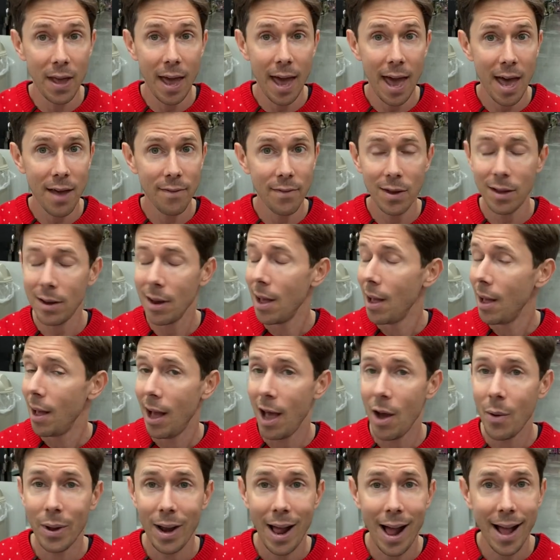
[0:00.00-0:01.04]
you have it,
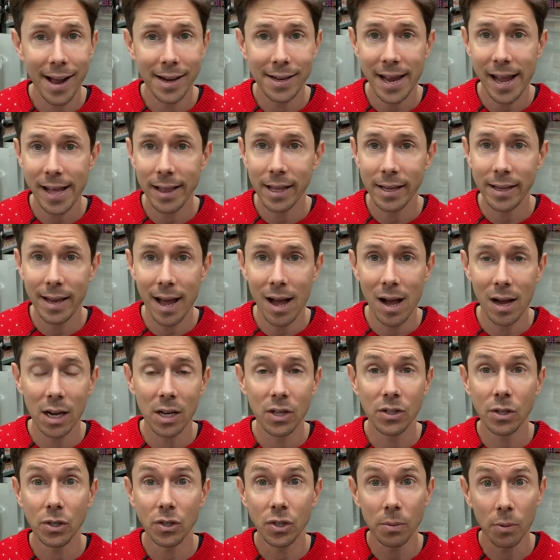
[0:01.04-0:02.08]
I would hightail it down
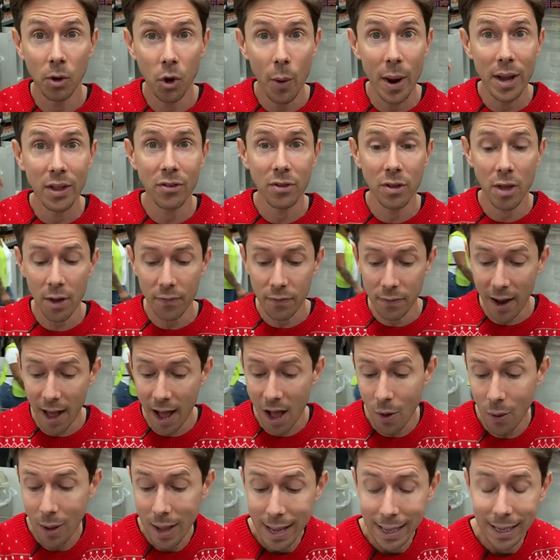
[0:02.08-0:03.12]
because there's some great stuff
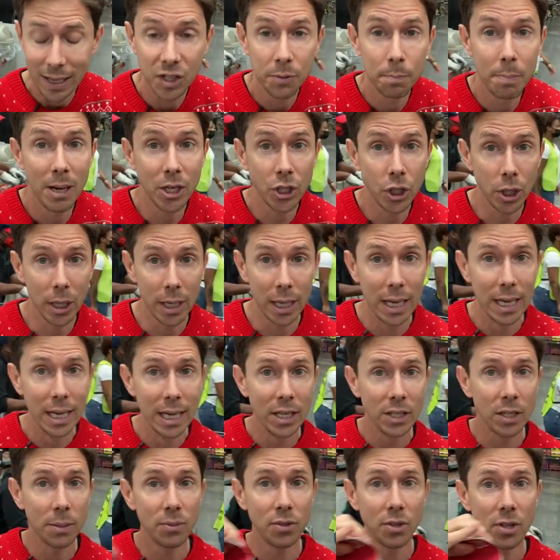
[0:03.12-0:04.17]
now, especially
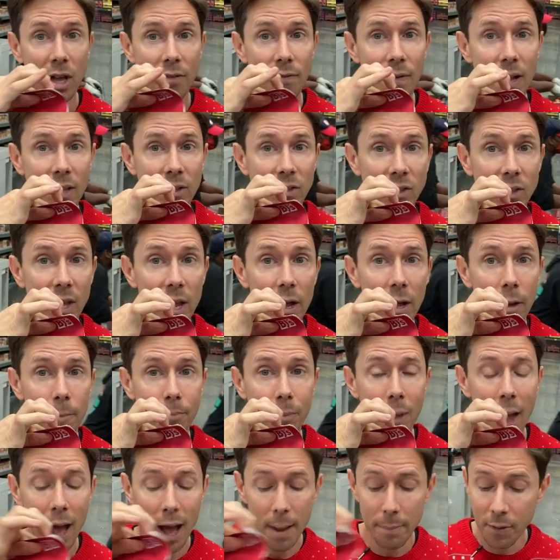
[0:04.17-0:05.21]
some stuff on sale.
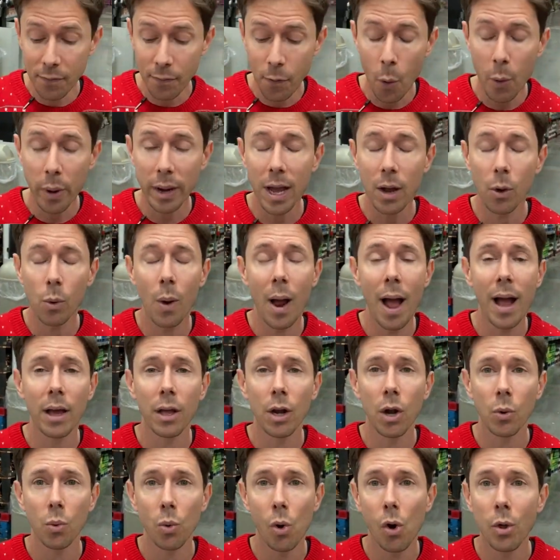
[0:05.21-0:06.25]
Uh, before we get
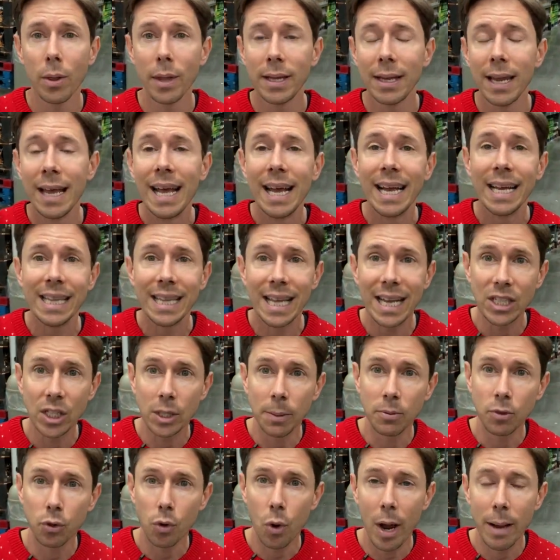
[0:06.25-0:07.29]
rocking and rolling, like,
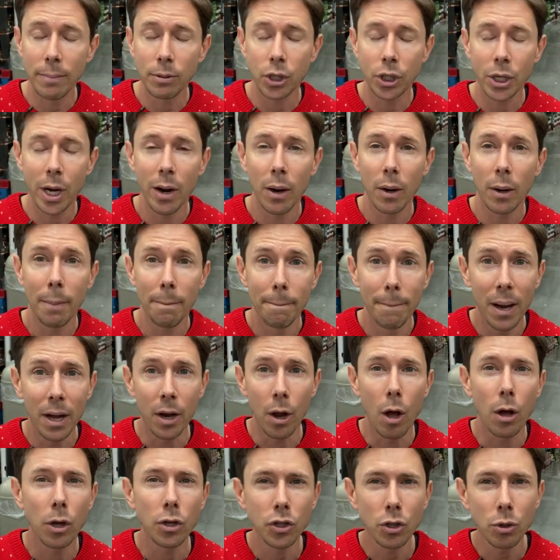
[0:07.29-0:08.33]
subscribe, share,
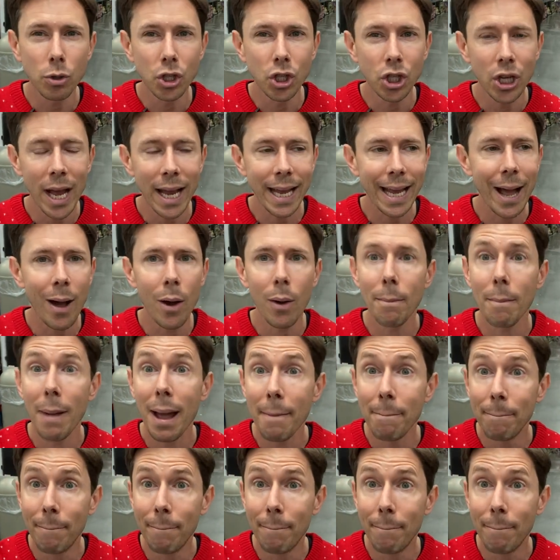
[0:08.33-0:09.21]
but also check out my